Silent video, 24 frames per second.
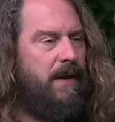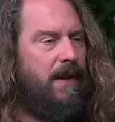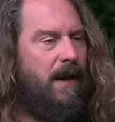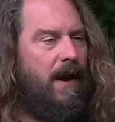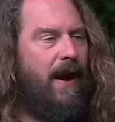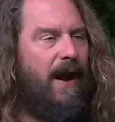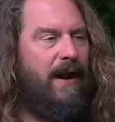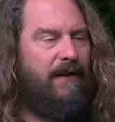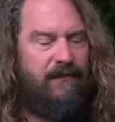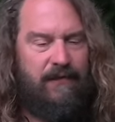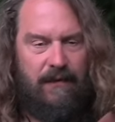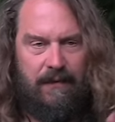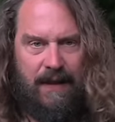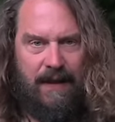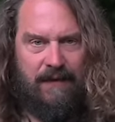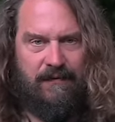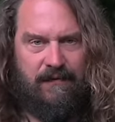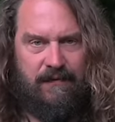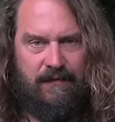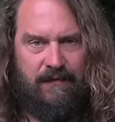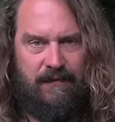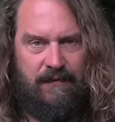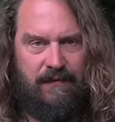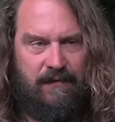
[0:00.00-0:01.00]
All right, so
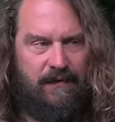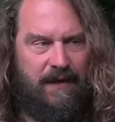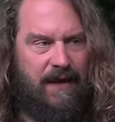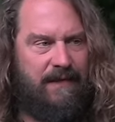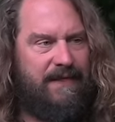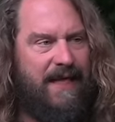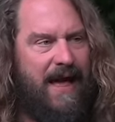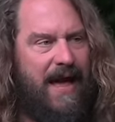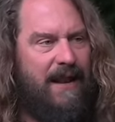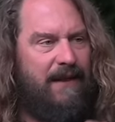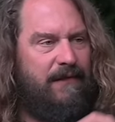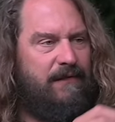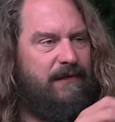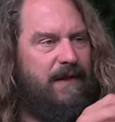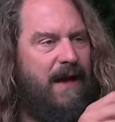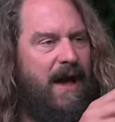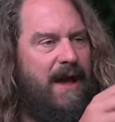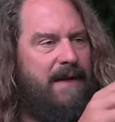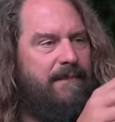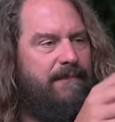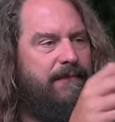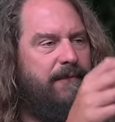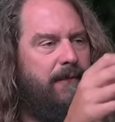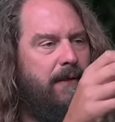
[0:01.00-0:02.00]
let's set that
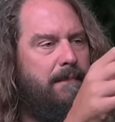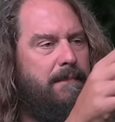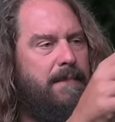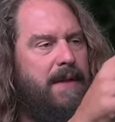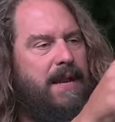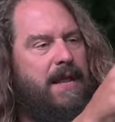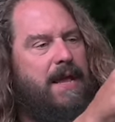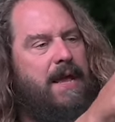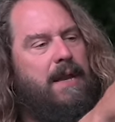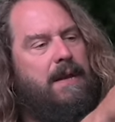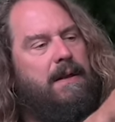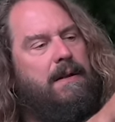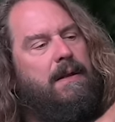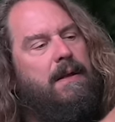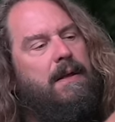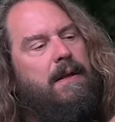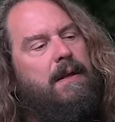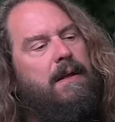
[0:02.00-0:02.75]
aside for a minute.